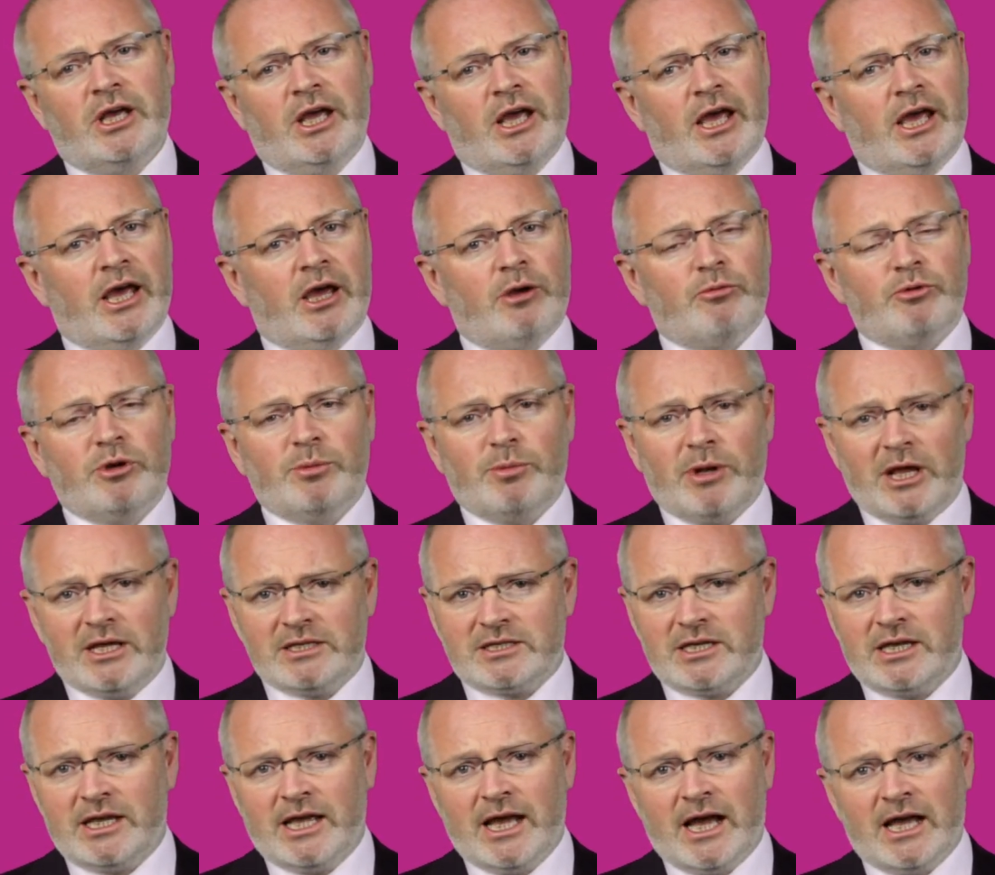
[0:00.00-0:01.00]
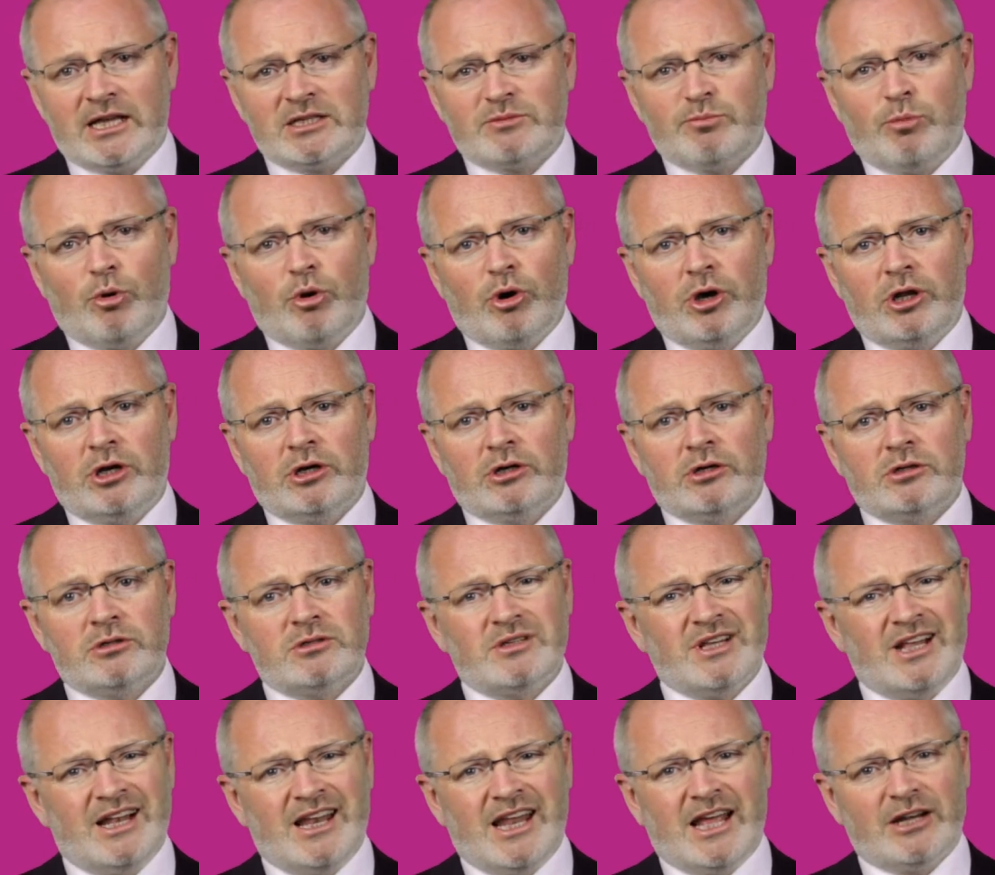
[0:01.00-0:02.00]
replacing gas boilers,
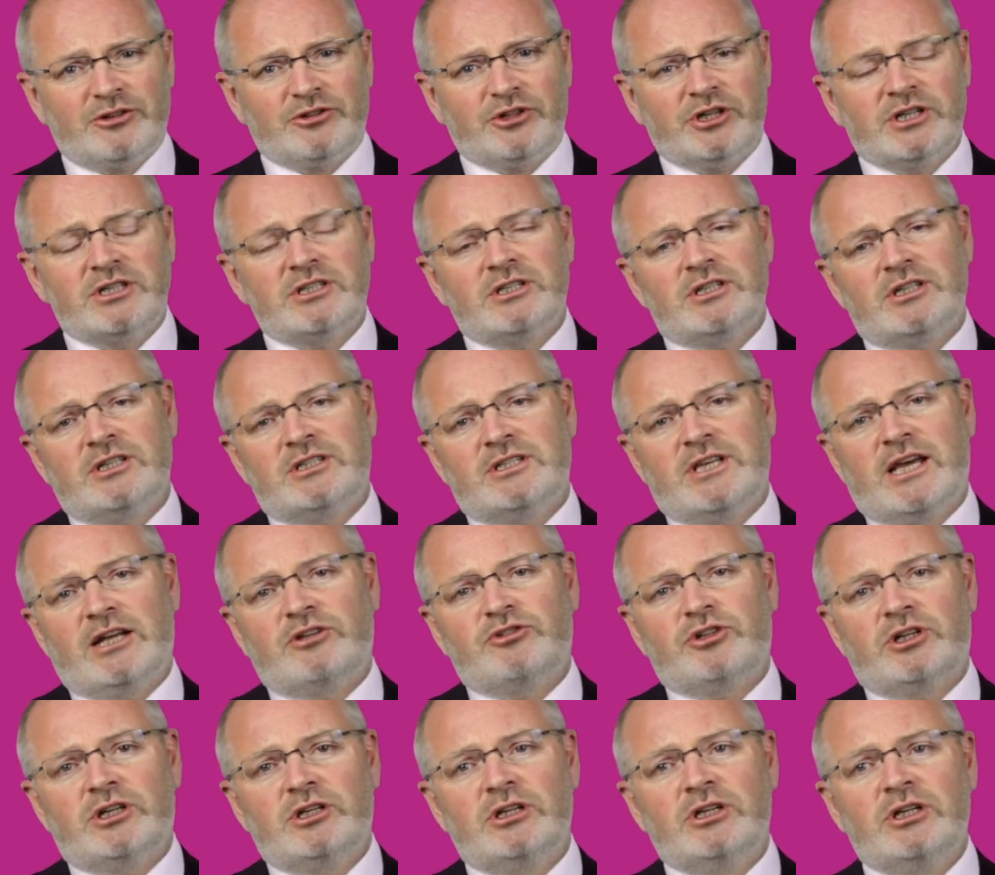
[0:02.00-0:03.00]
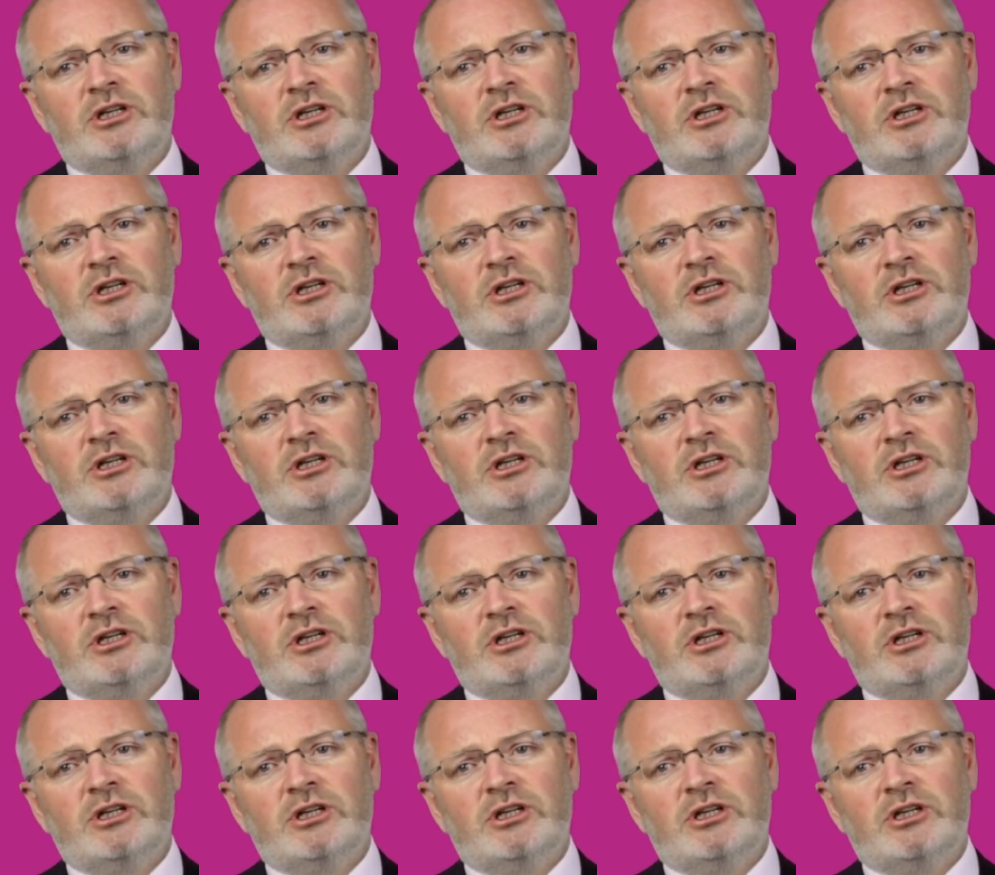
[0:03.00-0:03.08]
electrics, etc.